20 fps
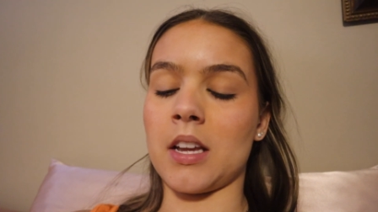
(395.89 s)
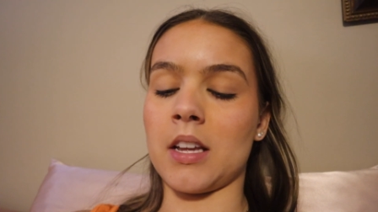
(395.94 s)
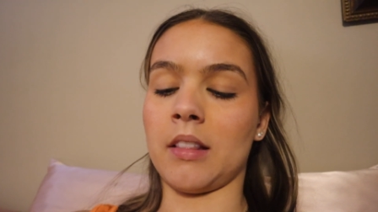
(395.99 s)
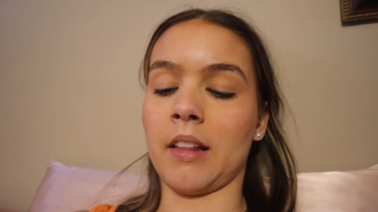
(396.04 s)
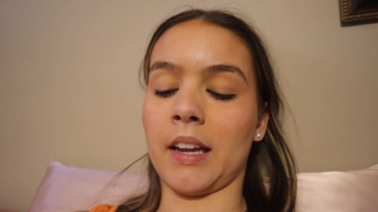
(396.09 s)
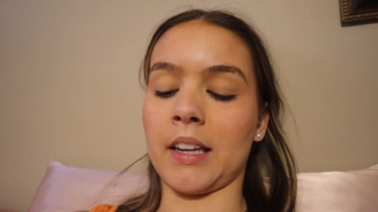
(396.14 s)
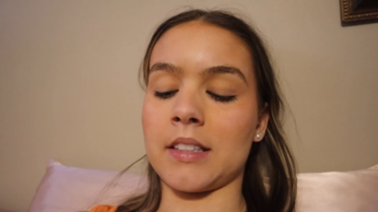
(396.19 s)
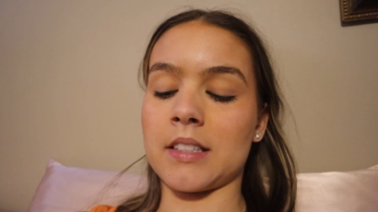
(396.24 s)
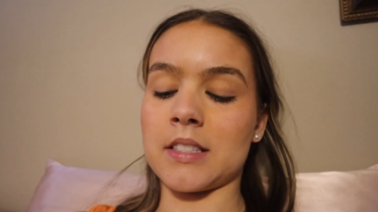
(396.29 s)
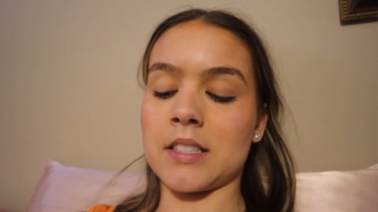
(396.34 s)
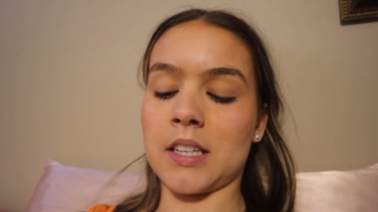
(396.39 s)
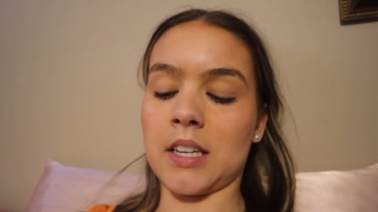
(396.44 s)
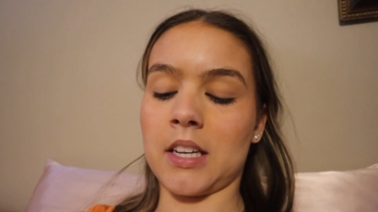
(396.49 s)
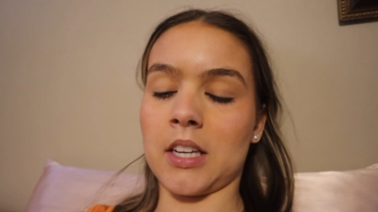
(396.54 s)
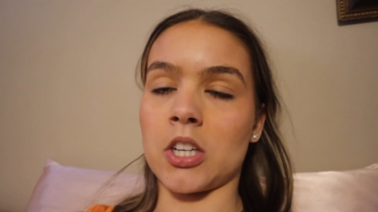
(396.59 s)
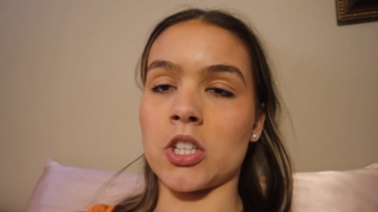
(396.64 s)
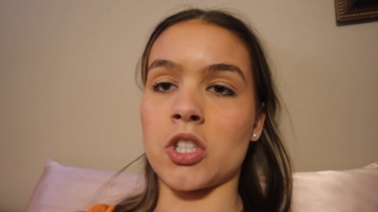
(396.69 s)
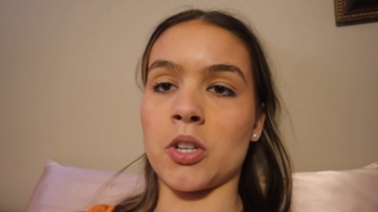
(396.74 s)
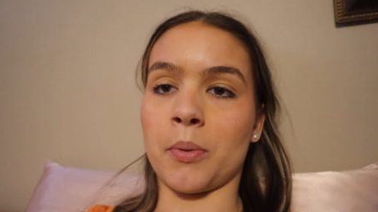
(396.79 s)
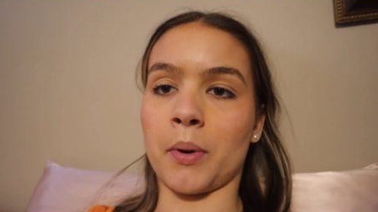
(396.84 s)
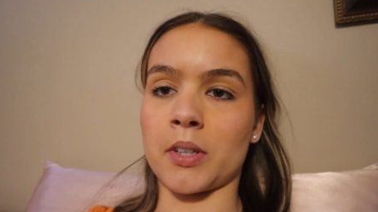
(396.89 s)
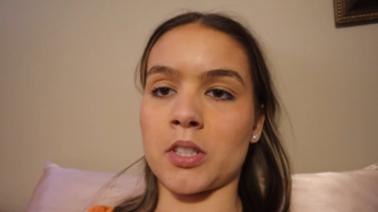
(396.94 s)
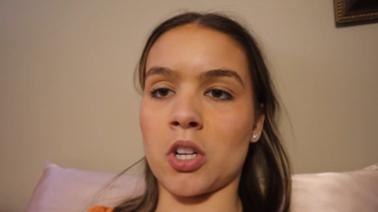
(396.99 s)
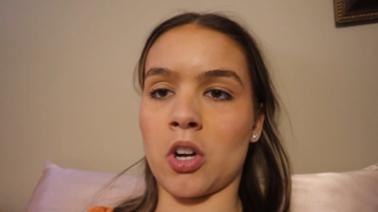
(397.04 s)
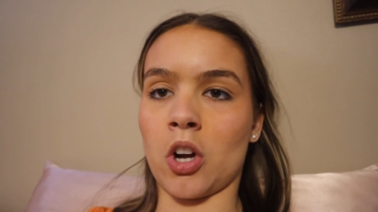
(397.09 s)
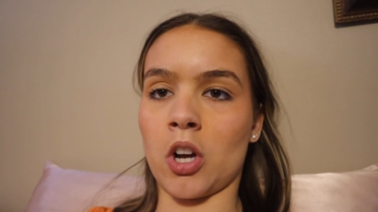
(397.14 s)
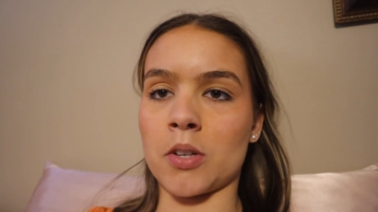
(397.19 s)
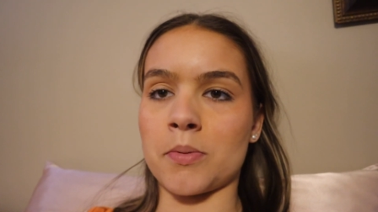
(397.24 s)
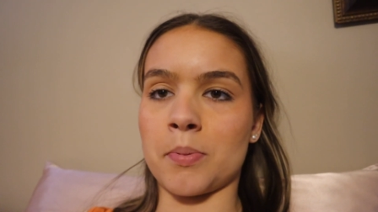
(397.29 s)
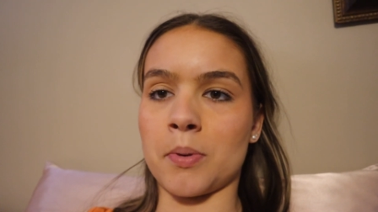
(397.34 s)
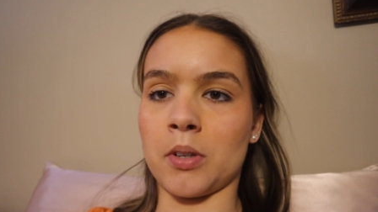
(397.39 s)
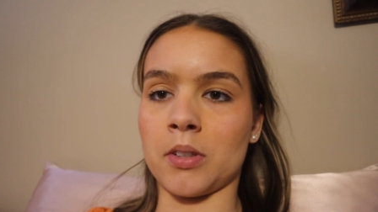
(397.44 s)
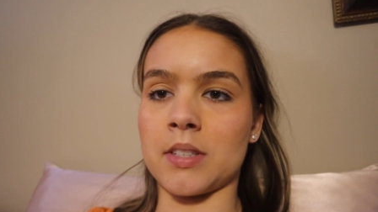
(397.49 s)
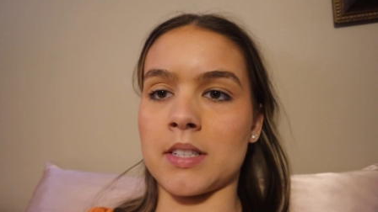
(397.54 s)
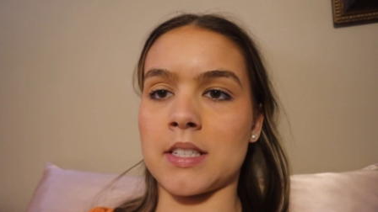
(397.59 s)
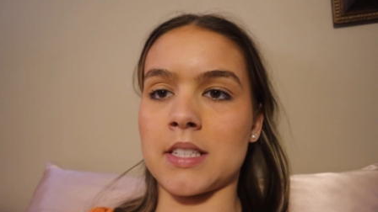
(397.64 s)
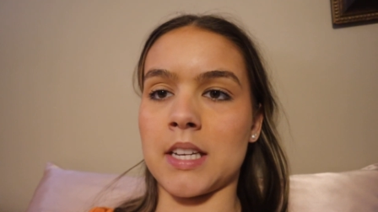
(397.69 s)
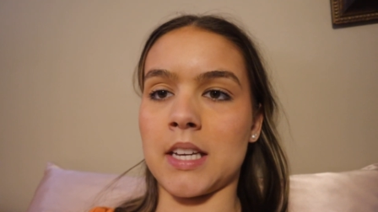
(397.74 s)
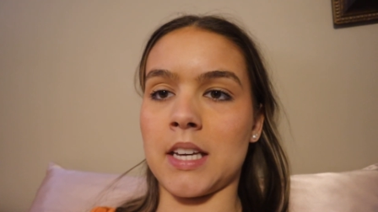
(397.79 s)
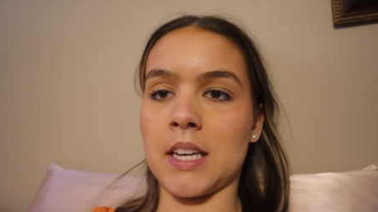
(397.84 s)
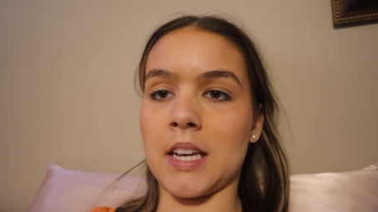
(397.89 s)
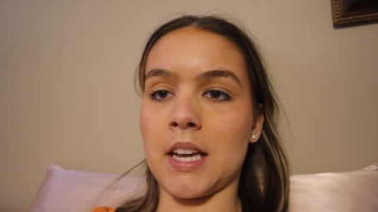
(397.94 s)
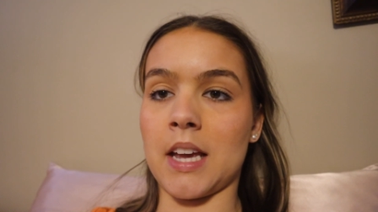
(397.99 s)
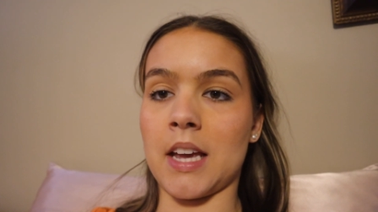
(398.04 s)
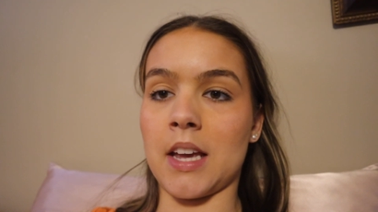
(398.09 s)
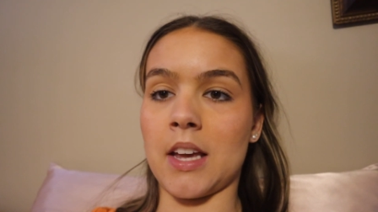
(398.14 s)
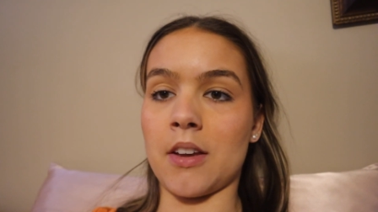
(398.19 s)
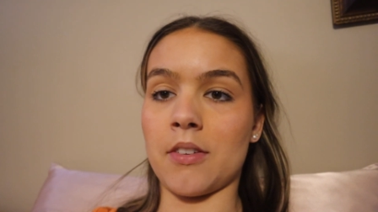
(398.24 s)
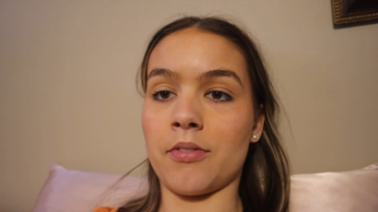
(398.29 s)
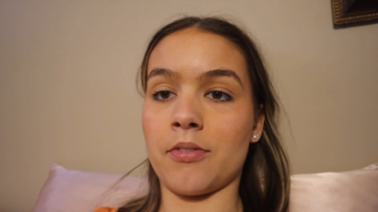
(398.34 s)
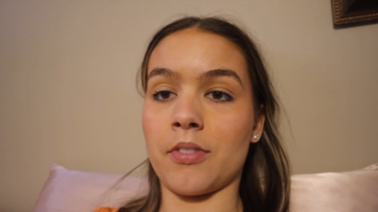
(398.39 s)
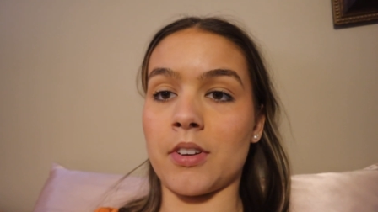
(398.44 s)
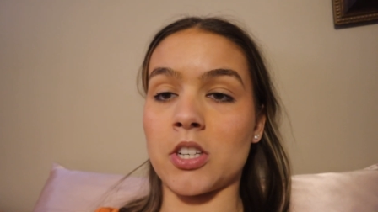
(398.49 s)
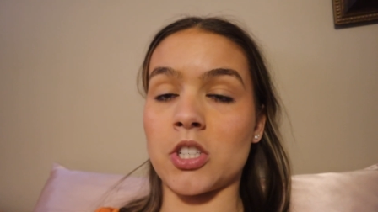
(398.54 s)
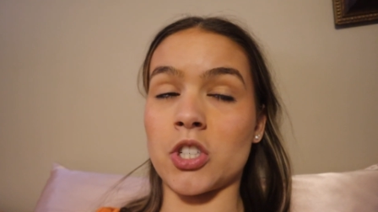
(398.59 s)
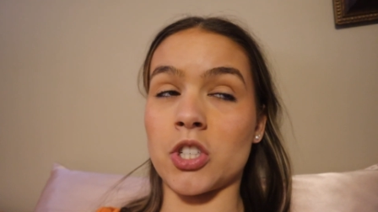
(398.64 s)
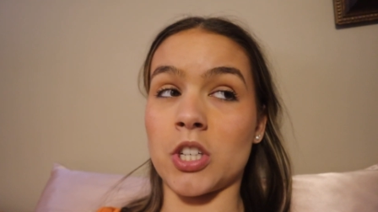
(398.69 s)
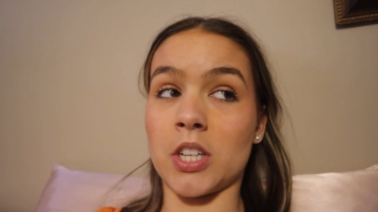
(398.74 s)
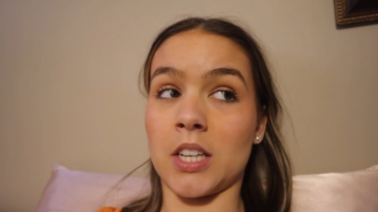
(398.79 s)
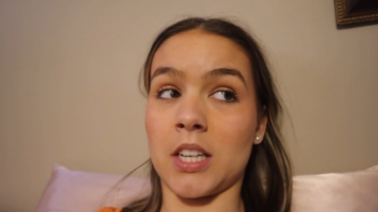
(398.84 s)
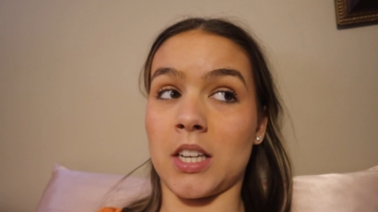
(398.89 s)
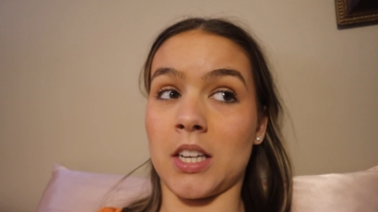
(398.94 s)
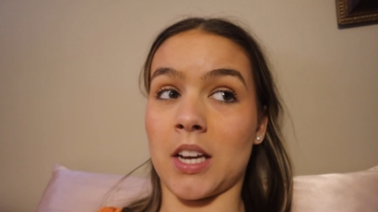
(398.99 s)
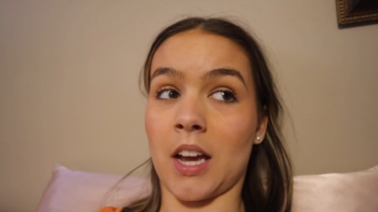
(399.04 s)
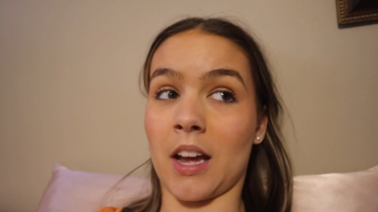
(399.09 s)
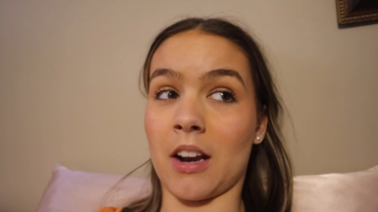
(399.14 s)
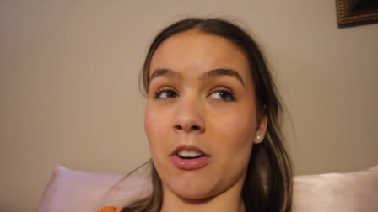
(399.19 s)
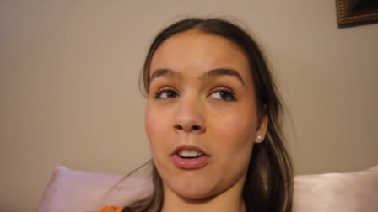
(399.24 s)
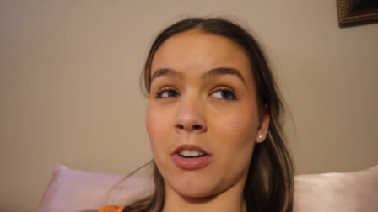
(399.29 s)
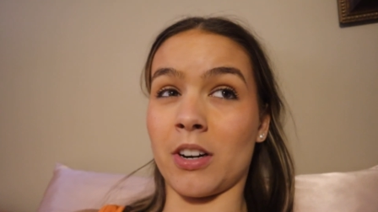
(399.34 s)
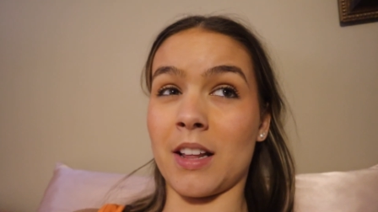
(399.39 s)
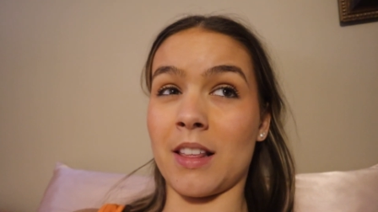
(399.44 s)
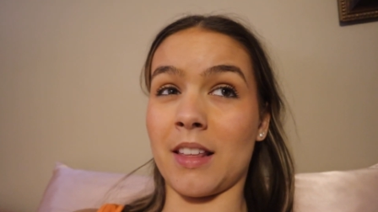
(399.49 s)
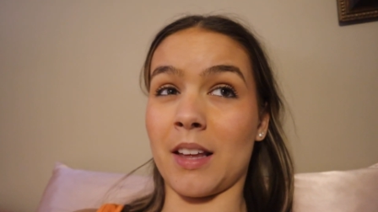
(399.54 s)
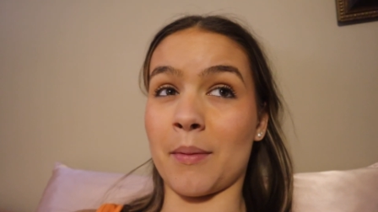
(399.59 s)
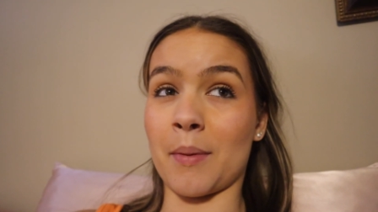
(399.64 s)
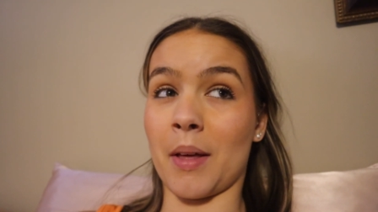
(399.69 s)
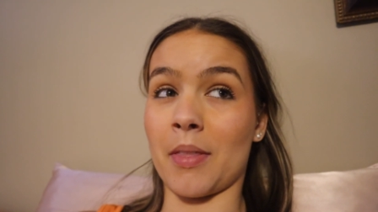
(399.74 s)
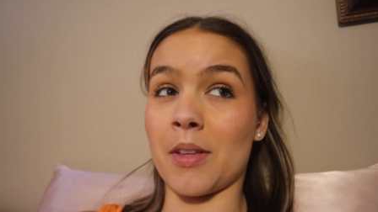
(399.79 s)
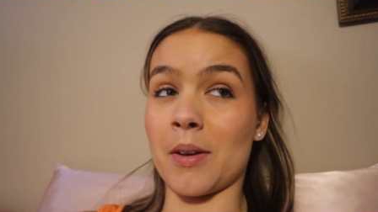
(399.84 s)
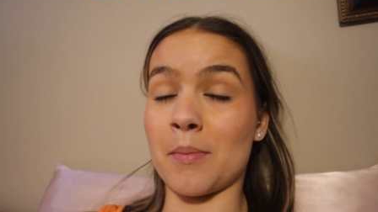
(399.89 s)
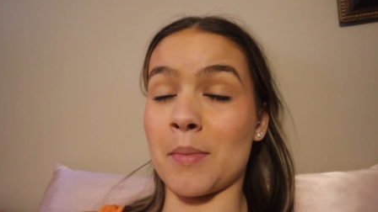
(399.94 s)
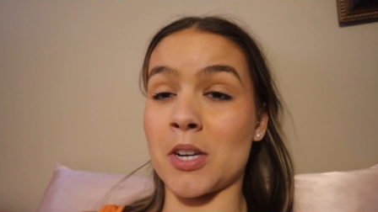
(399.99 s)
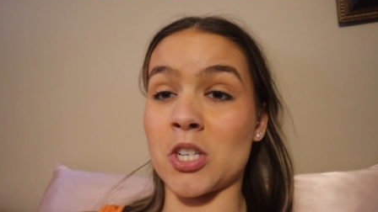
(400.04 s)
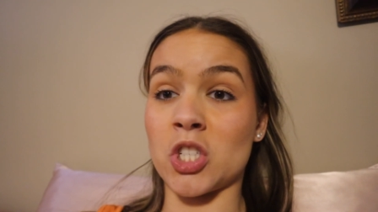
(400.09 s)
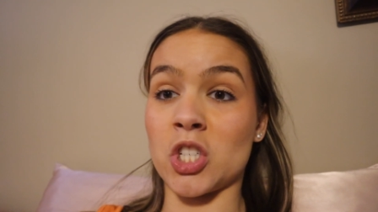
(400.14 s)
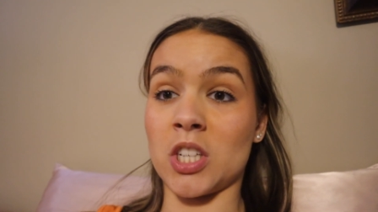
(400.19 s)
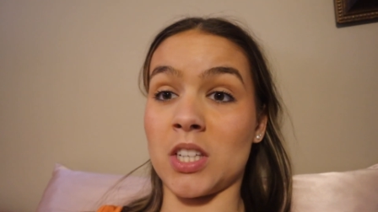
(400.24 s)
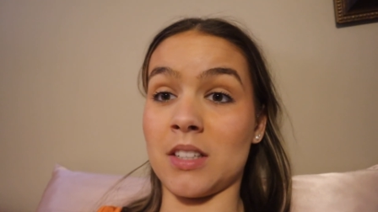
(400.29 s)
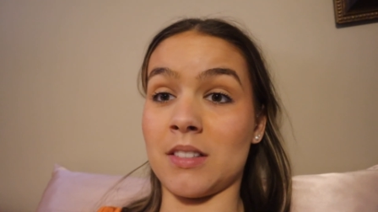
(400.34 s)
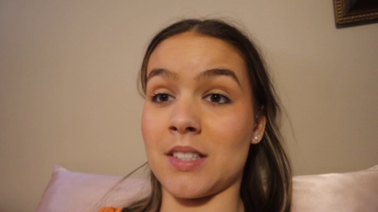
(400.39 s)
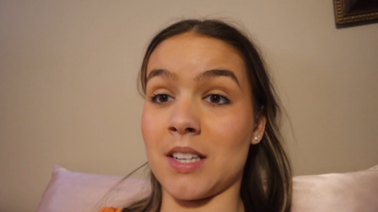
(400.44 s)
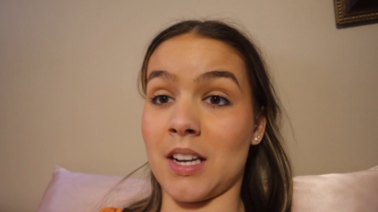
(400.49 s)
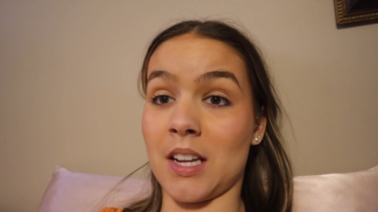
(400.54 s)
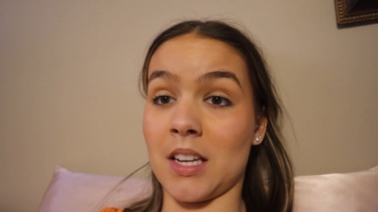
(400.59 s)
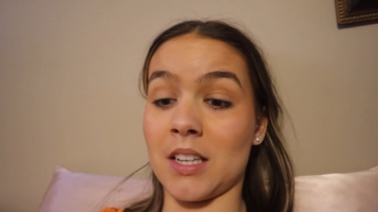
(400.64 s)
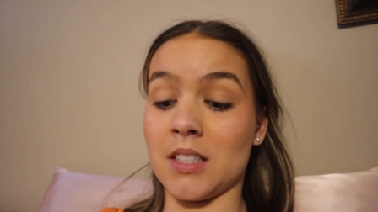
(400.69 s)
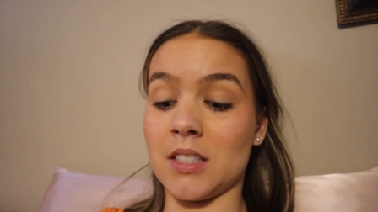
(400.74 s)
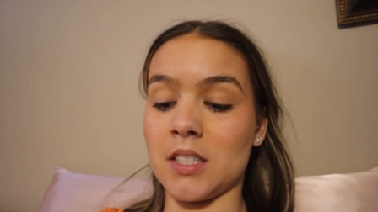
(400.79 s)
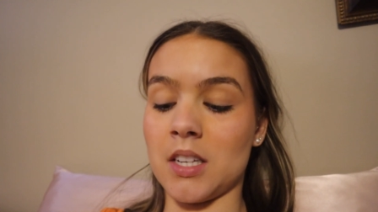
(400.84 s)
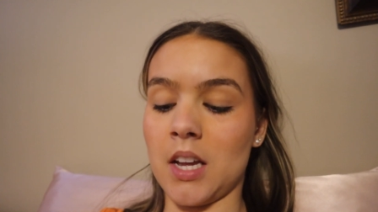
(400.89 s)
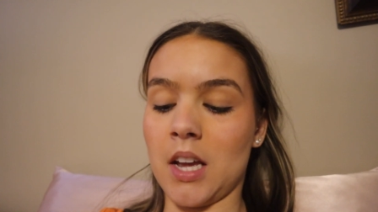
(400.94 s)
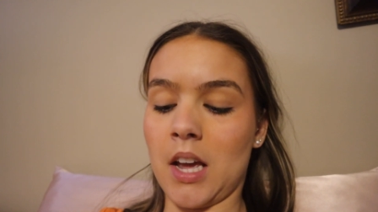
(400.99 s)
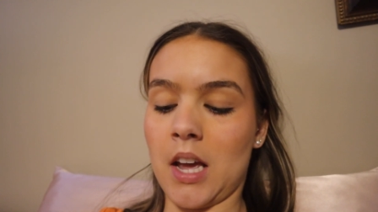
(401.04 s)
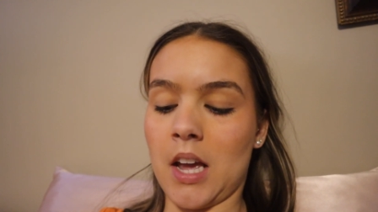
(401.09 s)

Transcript: like to see, because she works at hospital, to see if she had heard anything about them, and she didn't.